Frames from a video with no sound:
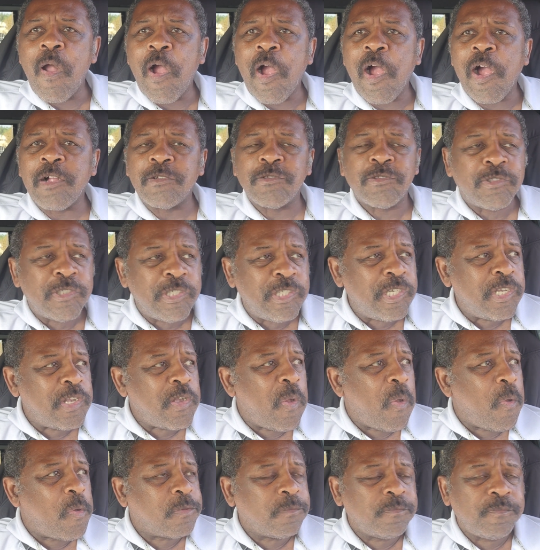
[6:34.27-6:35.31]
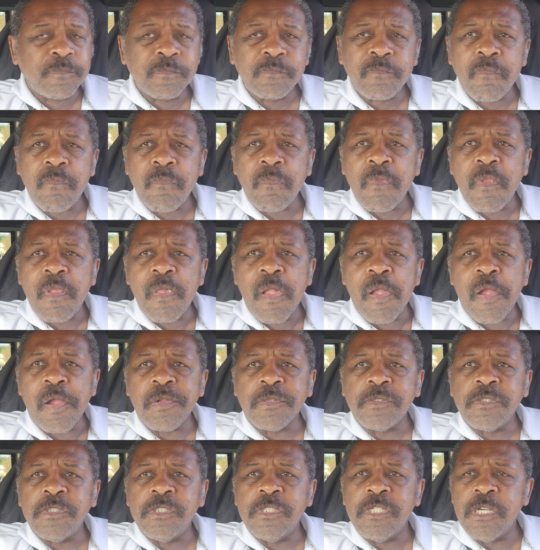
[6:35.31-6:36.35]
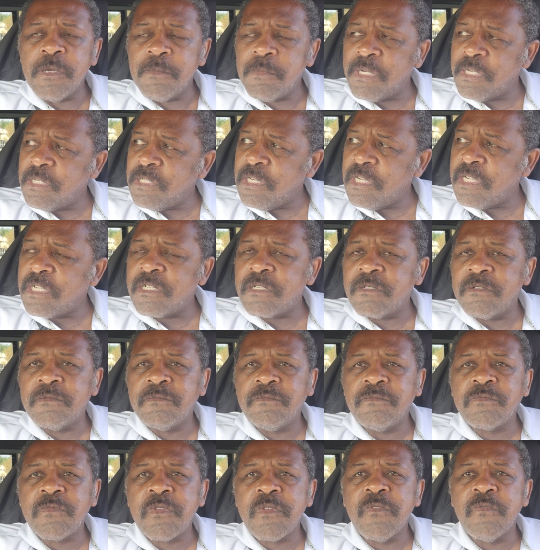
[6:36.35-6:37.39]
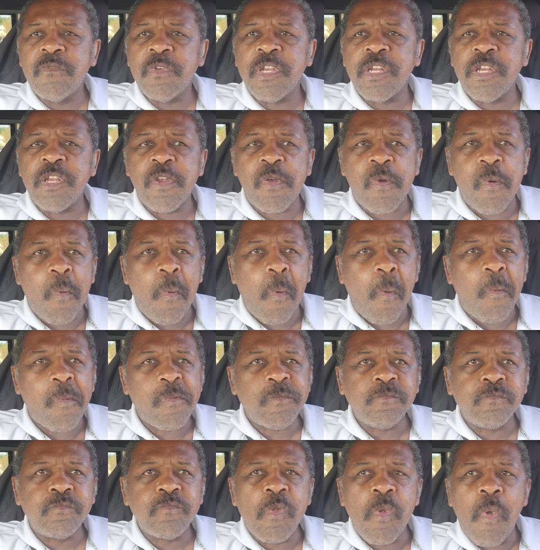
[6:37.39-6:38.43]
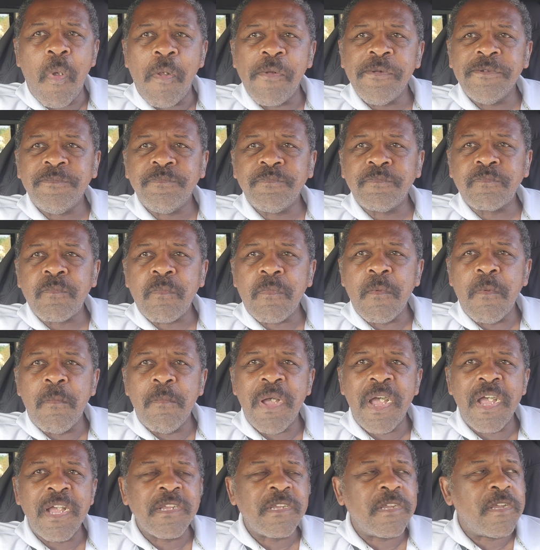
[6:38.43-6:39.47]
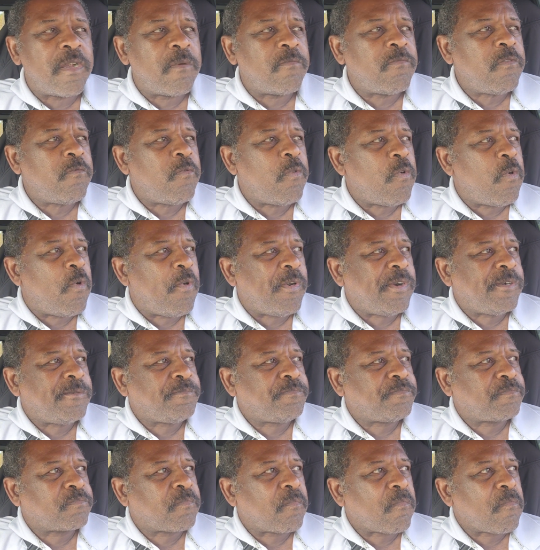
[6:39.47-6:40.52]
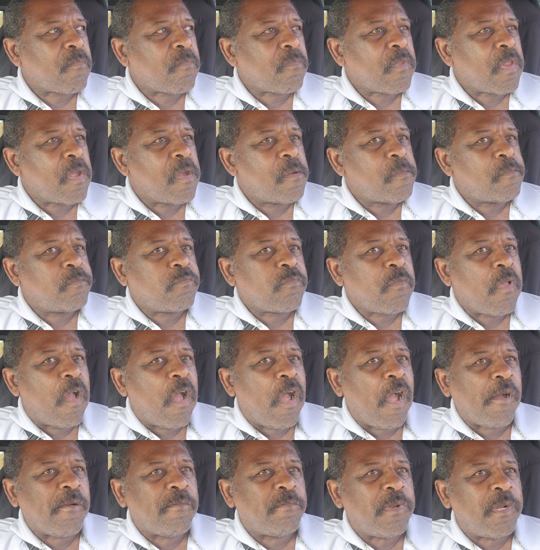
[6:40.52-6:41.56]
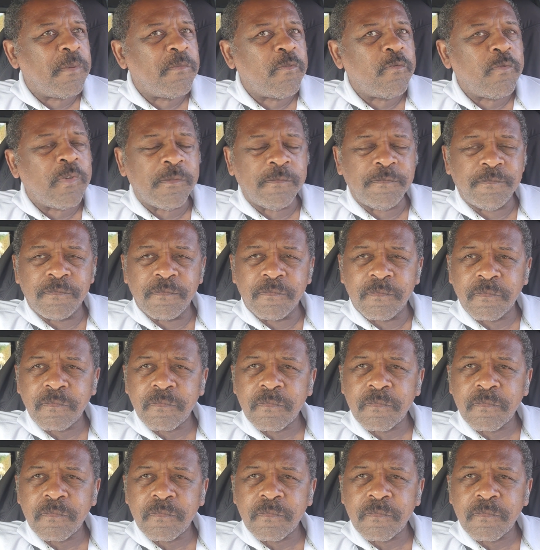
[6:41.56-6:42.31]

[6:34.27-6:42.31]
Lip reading: I'll see you in my next video. Montgomery Ward. I remember when,